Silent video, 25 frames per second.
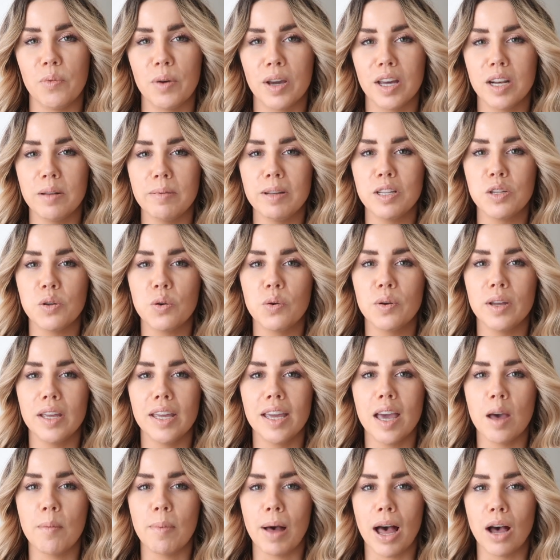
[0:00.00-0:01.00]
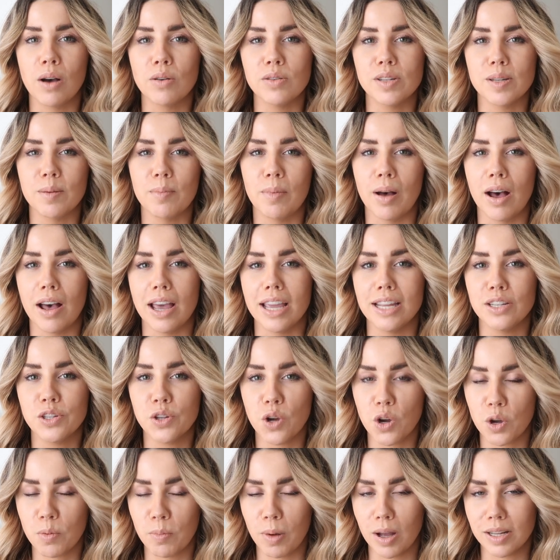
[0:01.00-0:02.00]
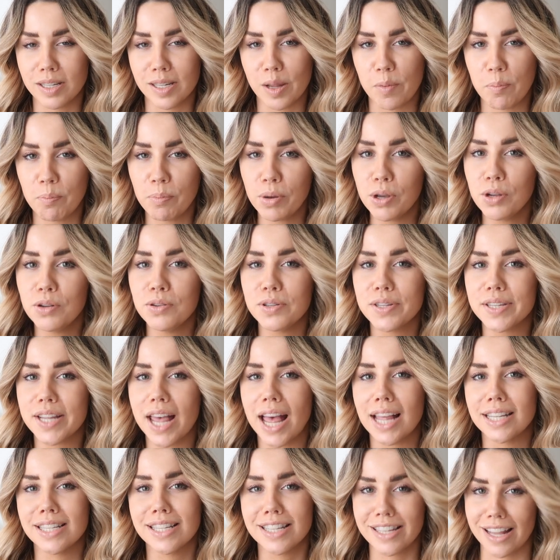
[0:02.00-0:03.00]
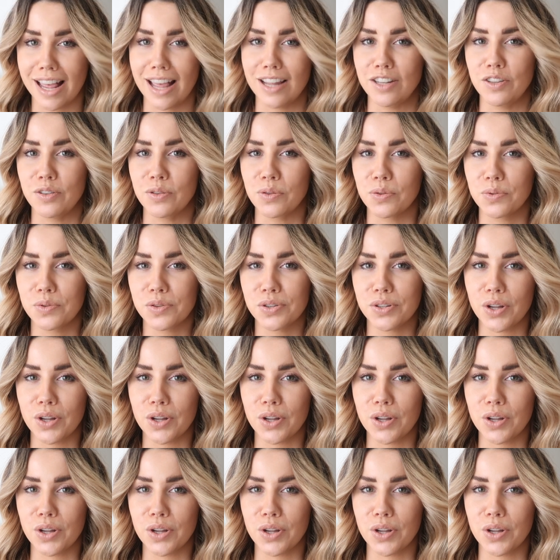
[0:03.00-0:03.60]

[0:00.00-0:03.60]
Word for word: we're going to be talking about my Doc Marten boots and sandals.